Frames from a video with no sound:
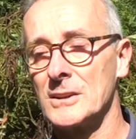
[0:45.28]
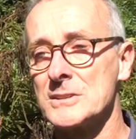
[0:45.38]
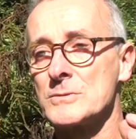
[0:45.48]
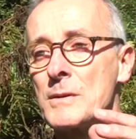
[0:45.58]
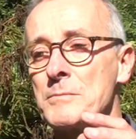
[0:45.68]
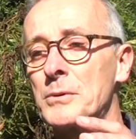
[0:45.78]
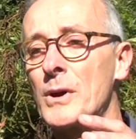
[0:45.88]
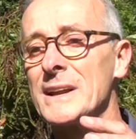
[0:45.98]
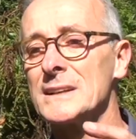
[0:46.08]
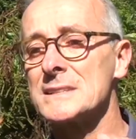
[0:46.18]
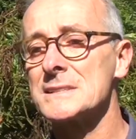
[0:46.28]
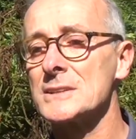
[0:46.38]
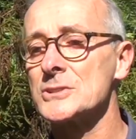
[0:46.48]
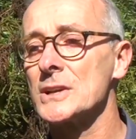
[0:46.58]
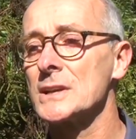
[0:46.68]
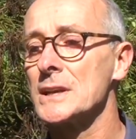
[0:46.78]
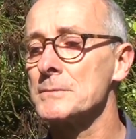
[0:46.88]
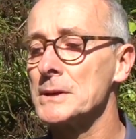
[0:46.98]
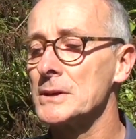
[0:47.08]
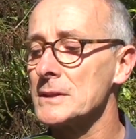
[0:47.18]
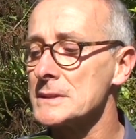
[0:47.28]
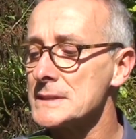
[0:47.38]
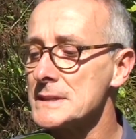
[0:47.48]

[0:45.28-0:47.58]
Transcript: It's quite bright, the sunshine here, but look at this.